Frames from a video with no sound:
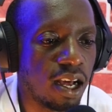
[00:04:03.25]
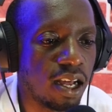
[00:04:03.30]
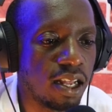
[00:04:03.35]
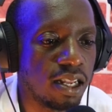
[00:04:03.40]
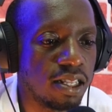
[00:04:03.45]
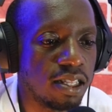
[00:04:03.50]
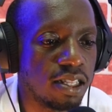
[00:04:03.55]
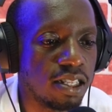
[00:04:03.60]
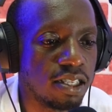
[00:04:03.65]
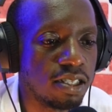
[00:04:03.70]

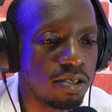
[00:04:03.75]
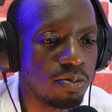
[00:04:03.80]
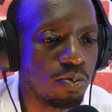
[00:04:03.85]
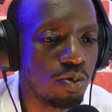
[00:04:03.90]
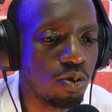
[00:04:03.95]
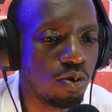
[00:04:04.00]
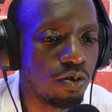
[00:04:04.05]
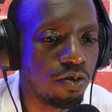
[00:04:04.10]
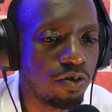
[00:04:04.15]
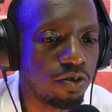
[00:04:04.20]
And this
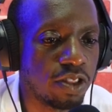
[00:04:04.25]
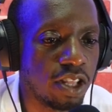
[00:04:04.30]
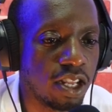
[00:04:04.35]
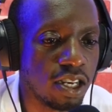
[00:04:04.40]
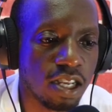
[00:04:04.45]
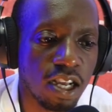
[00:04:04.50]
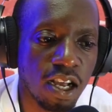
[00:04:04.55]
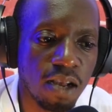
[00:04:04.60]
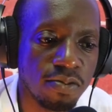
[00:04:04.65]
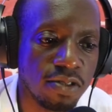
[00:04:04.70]
move
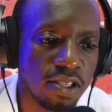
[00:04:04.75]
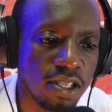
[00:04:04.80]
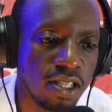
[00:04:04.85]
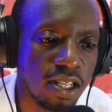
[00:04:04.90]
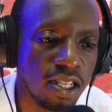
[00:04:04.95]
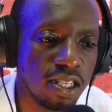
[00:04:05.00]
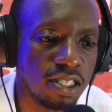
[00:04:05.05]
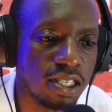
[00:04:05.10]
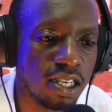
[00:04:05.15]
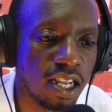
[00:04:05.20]
then comes
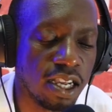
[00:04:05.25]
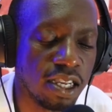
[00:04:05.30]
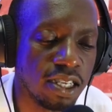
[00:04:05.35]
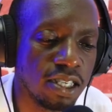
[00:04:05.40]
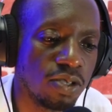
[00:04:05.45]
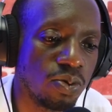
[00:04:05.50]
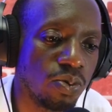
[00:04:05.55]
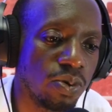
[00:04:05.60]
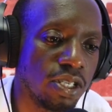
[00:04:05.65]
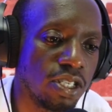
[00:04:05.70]
in this
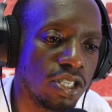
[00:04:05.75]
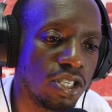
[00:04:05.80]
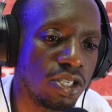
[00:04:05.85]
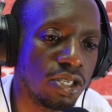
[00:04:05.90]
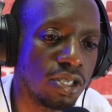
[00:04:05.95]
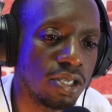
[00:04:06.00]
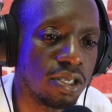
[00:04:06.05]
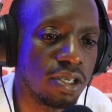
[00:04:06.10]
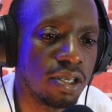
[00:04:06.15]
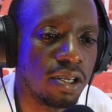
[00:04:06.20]
knight,
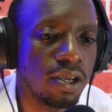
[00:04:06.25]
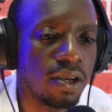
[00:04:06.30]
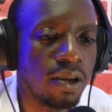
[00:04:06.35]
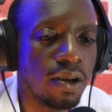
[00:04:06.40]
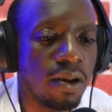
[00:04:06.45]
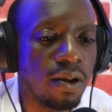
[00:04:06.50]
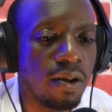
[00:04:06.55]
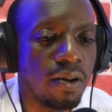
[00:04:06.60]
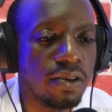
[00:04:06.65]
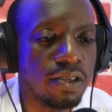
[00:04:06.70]
which
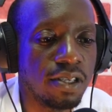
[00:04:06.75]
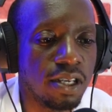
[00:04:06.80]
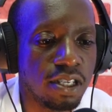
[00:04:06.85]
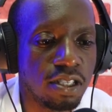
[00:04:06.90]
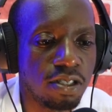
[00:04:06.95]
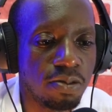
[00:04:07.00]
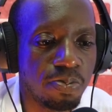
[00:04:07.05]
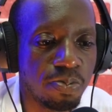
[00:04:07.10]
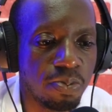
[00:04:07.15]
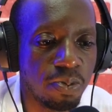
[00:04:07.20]

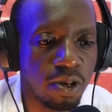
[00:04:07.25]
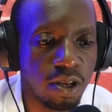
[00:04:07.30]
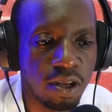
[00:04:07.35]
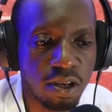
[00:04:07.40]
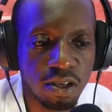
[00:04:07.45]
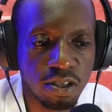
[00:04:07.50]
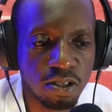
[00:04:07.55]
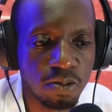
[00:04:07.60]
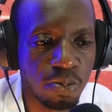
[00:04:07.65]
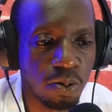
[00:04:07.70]
just
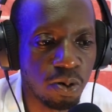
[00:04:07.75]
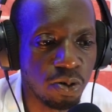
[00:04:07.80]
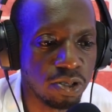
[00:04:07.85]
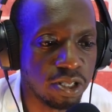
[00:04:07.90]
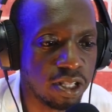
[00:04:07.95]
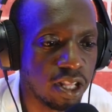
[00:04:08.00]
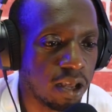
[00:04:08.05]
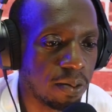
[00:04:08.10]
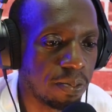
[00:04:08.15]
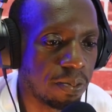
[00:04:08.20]

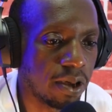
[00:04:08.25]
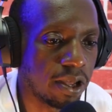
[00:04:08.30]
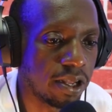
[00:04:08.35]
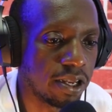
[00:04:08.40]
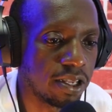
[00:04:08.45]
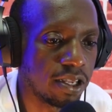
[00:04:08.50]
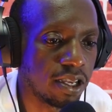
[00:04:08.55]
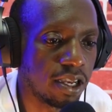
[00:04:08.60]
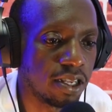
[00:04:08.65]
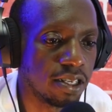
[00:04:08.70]
spoils their
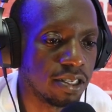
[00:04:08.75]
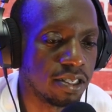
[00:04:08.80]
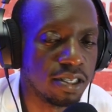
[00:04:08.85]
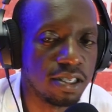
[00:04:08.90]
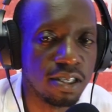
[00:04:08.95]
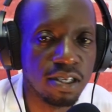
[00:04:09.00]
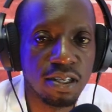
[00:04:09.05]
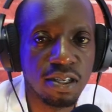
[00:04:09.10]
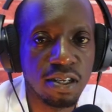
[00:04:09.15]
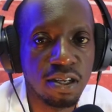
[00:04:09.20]
party.
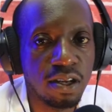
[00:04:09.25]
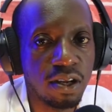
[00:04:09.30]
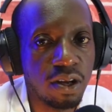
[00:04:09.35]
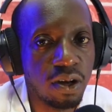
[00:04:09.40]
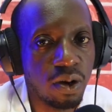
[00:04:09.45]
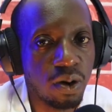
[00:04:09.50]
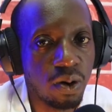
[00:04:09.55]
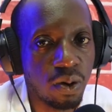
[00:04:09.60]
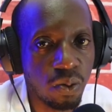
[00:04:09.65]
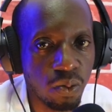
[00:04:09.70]
And
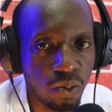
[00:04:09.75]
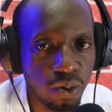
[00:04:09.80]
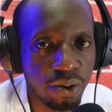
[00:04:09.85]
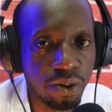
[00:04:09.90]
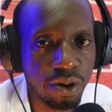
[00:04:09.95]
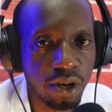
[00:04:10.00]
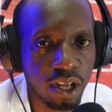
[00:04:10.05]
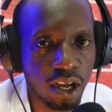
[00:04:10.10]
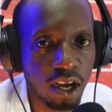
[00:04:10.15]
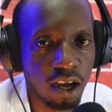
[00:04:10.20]

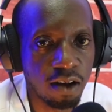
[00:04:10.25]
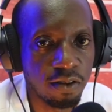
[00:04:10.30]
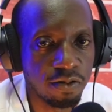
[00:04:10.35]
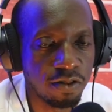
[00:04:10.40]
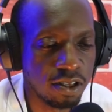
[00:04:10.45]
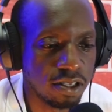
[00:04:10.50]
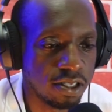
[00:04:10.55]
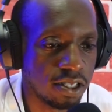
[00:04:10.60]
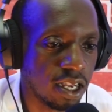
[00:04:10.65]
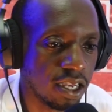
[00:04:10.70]
we really
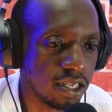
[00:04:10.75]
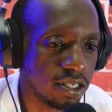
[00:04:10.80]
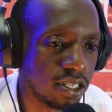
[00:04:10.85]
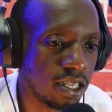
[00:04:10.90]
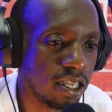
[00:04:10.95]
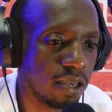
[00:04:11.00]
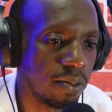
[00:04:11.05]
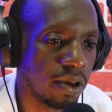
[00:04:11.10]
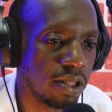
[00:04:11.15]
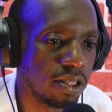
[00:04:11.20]
have this
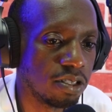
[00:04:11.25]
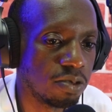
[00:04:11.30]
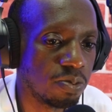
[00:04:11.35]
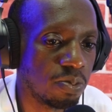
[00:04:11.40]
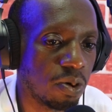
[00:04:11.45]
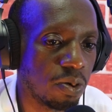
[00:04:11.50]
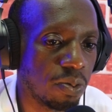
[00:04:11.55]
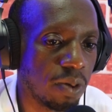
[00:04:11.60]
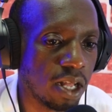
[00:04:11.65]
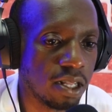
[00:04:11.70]
nice game at
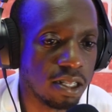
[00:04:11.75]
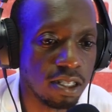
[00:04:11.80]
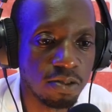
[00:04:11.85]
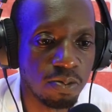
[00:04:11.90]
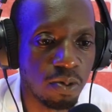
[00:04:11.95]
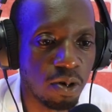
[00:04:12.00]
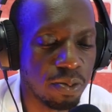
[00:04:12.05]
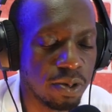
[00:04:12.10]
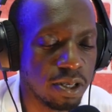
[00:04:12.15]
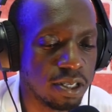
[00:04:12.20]
this, at
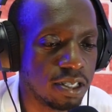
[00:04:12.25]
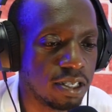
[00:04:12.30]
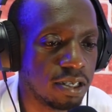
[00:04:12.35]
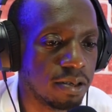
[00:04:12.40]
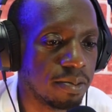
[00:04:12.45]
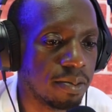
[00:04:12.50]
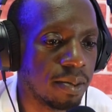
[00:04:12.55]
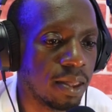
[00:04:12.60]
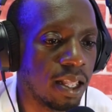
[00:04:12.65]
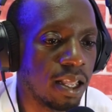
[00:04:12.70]
this
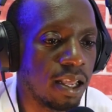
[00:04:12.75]
moment.